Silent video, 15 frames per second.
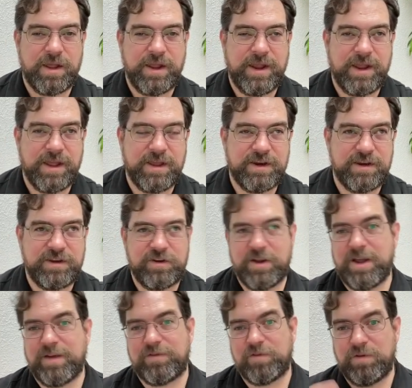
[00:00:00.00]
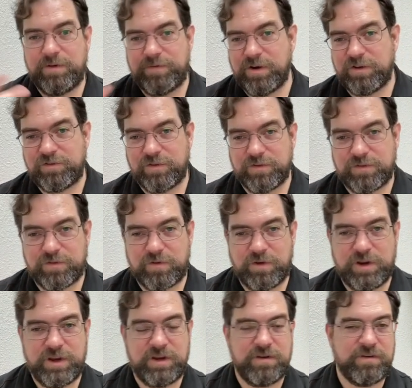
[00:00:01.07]
and you have to refresh your
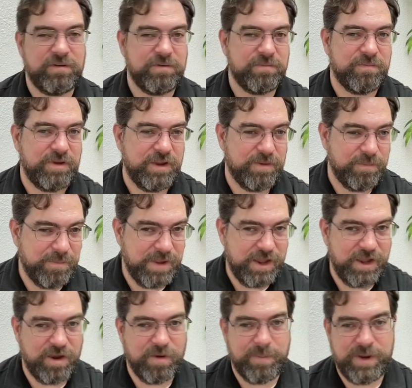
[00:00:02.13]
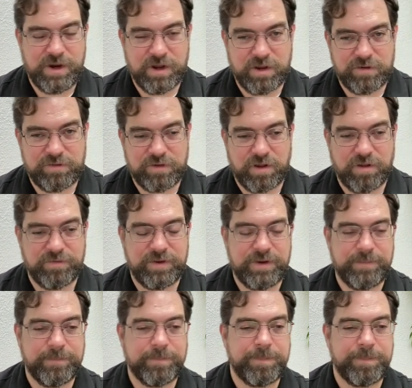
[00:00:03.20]
screen. It may or may not solve it.